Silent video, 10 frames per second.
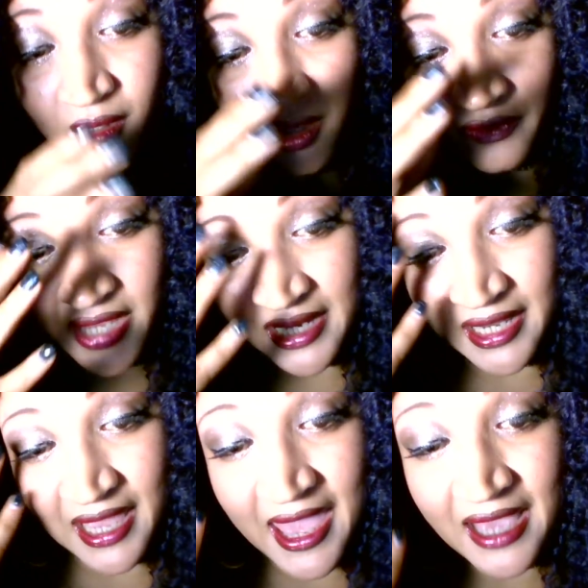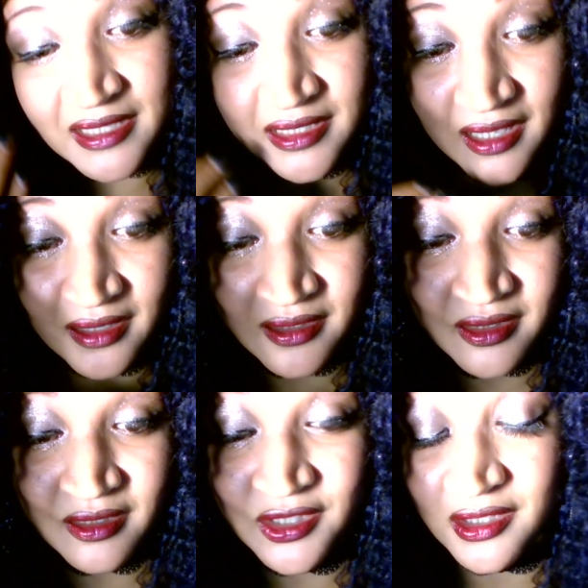of gaining access
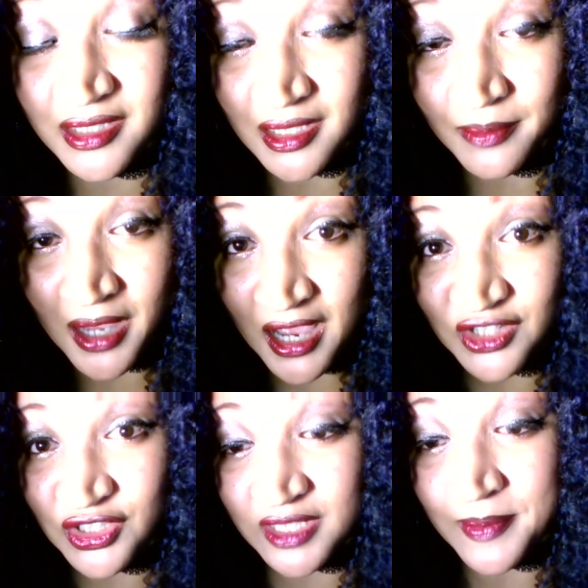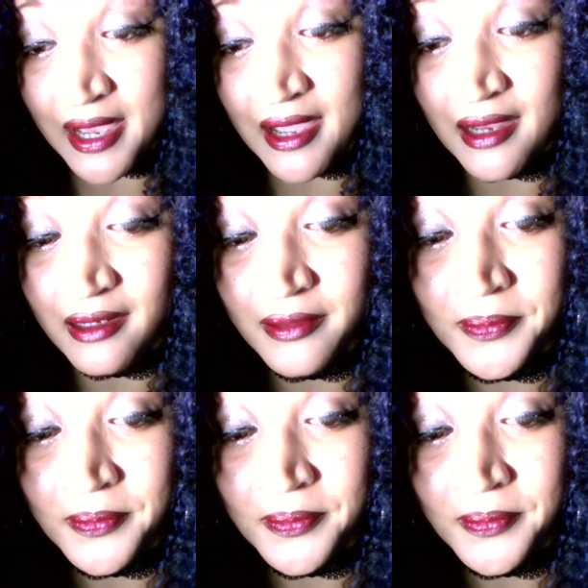into the subconscious mind